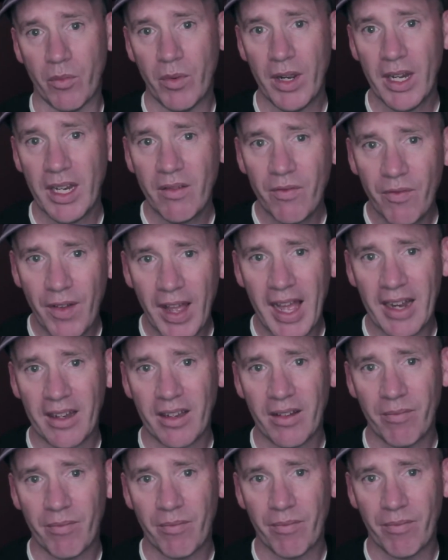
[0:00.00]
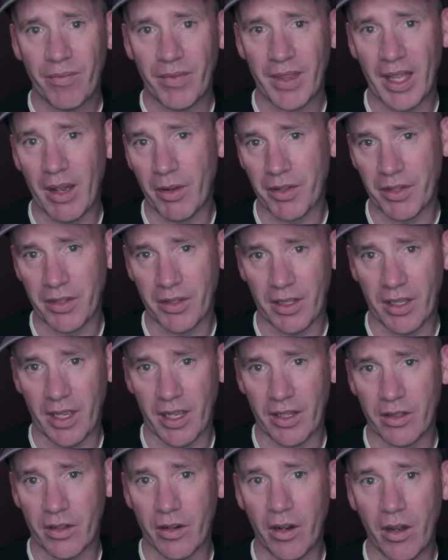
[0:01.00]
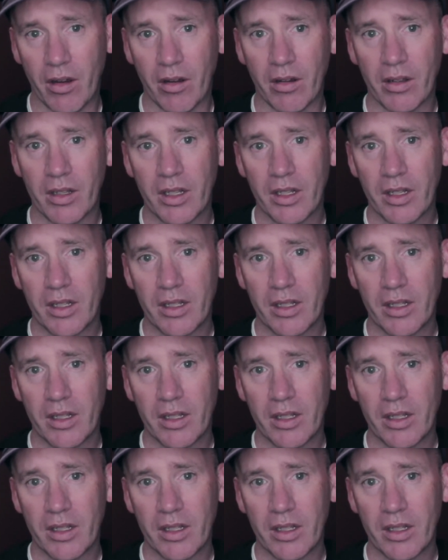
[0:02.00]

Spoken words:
when in fact that wasn't the case at all.